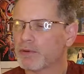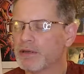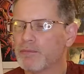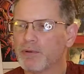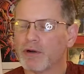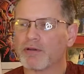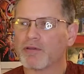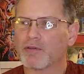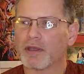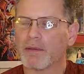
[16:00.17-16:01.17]
read
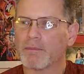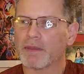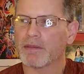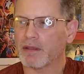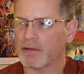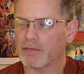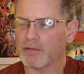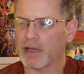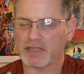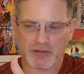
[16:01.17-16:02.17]
books,
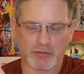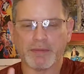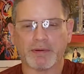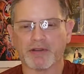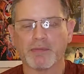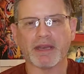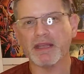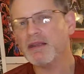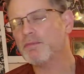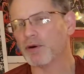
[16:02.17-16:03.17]
not just reprints, but
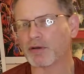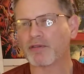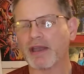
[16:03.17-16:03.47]
any books,